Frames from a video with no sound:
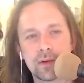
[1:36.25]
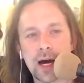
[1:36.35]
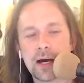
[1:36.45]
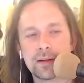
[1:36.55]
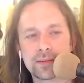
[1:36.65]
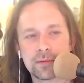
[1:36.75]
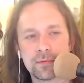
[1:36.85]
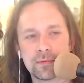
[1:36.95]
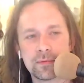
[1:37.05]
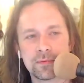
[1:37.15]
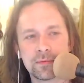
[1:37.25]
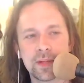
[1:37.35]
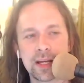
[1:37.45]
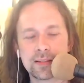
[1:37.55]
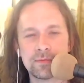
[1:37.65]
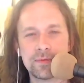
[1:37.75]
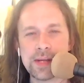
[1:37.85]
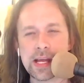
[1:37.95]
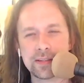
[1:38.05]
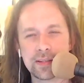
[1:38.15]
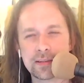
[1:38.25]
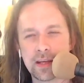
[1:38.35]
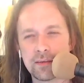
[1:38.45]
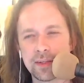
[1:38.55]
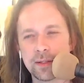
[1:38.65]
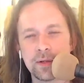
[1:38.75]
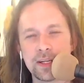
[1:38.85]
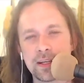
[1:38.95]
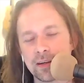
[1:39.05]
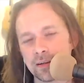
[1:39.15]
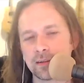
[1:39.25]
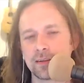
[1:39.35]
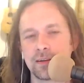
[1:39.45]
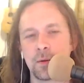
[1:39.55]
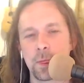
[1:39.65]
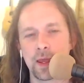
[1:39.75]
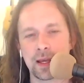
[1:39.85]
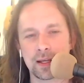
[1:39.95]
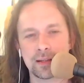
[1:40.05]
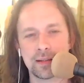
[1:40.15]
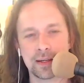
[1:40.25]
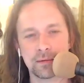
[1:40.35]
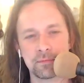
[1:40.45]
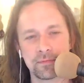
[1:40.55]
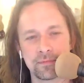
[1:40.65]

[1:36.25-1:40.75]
uh, some some nice VHS heavy duty gear and um,